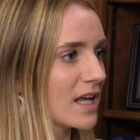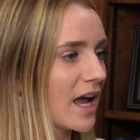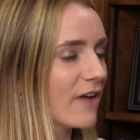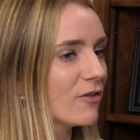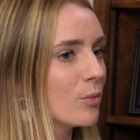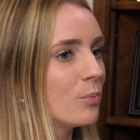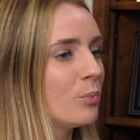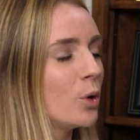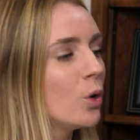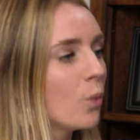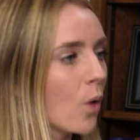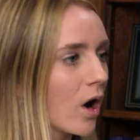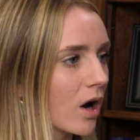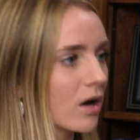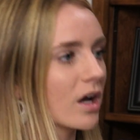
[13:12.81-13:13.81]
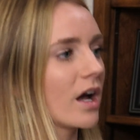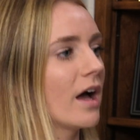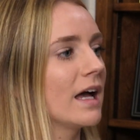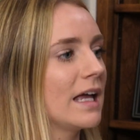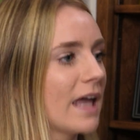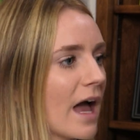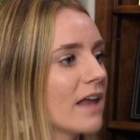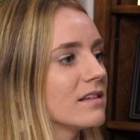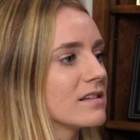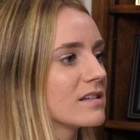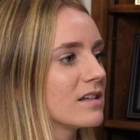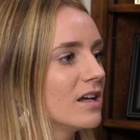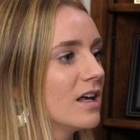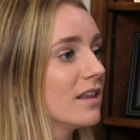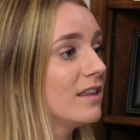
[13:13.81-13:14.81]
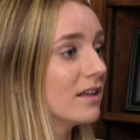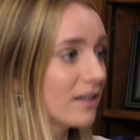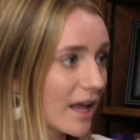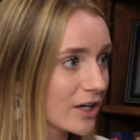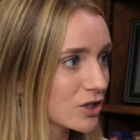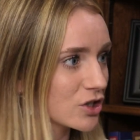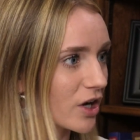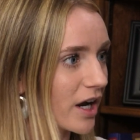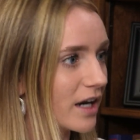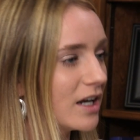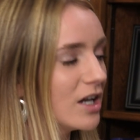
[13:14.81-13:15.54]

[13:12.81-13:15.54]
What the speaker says: They have a bulwark against the electorate.